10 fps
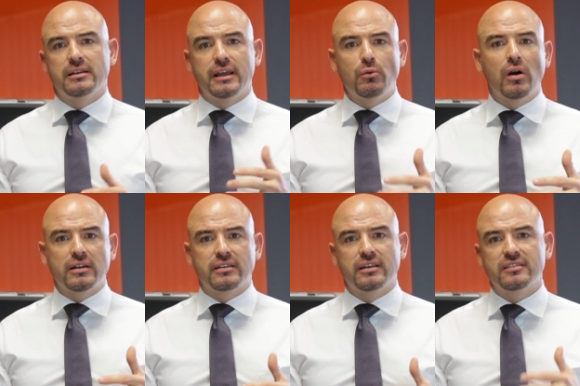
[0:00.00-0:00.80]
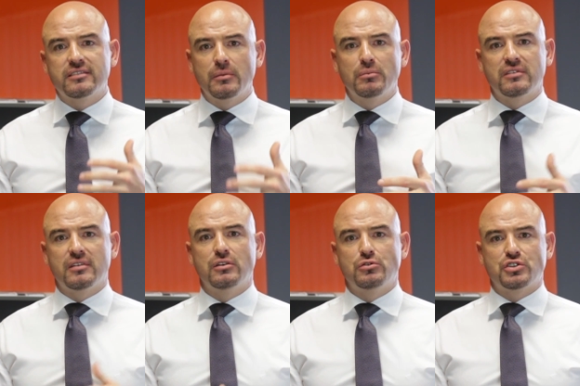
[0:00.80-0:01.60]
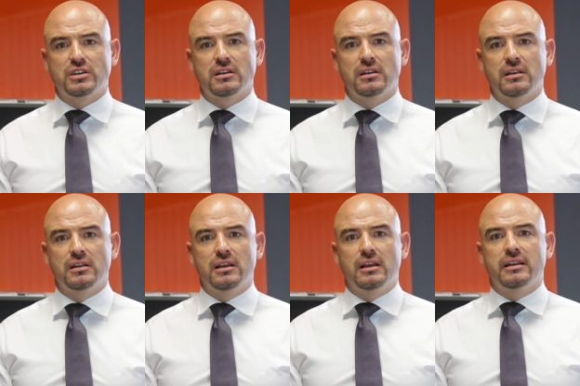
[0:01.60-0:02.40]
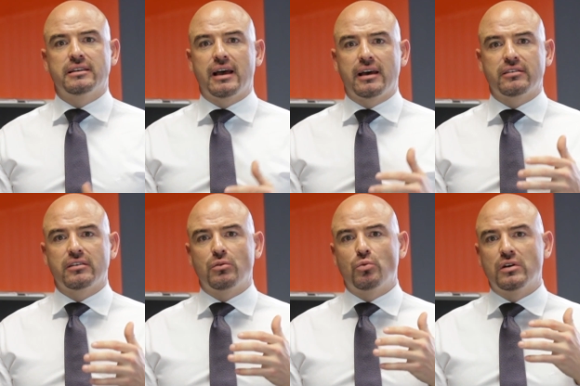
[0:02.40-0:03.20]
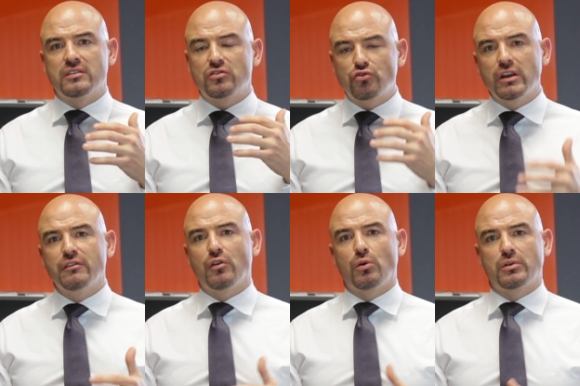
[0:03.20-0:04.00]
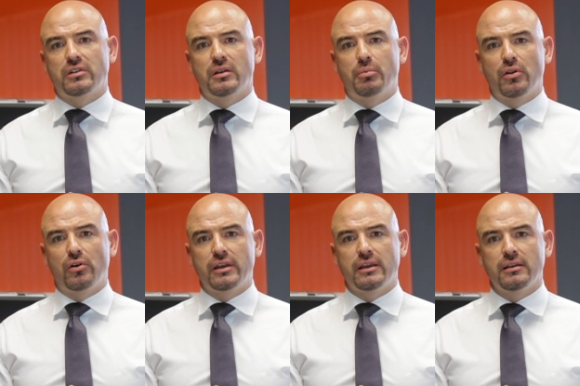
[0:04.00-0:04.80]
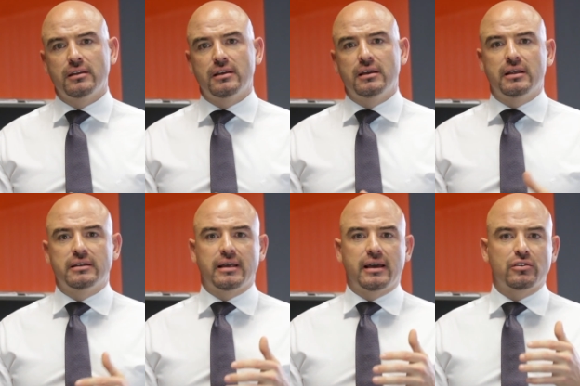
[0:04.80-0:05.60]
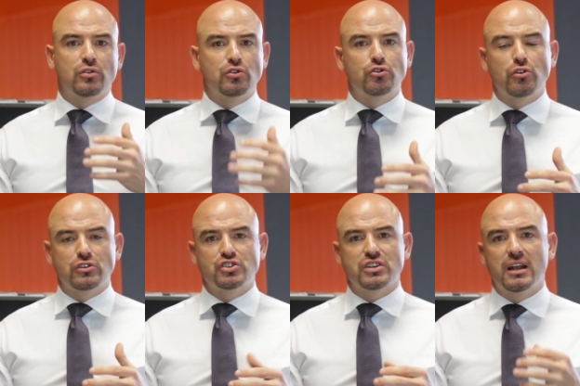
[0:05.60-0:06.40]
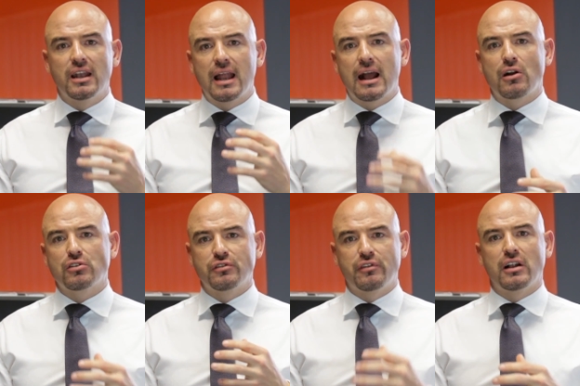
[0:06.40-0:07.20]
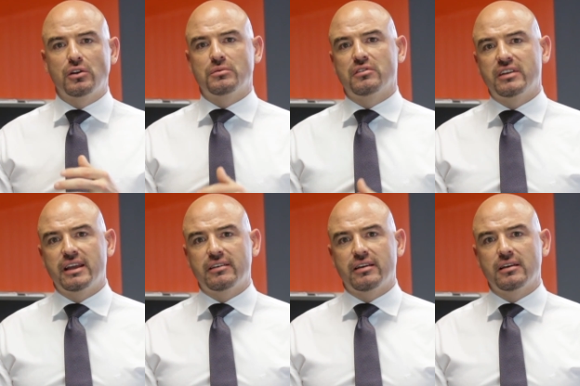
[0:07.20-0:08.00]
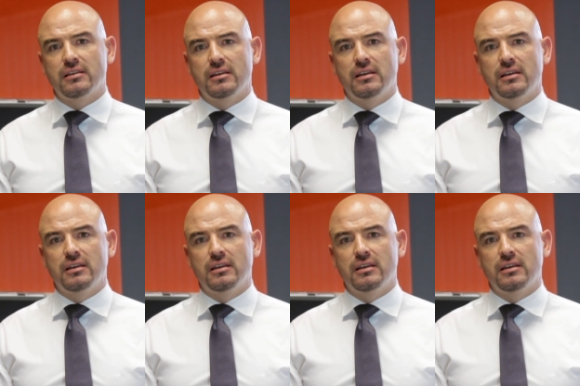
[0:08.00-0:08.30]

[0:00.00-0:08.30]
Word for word: They wanted a SIEM solution that was straightforward to deploy, that could crunch large volumes of data,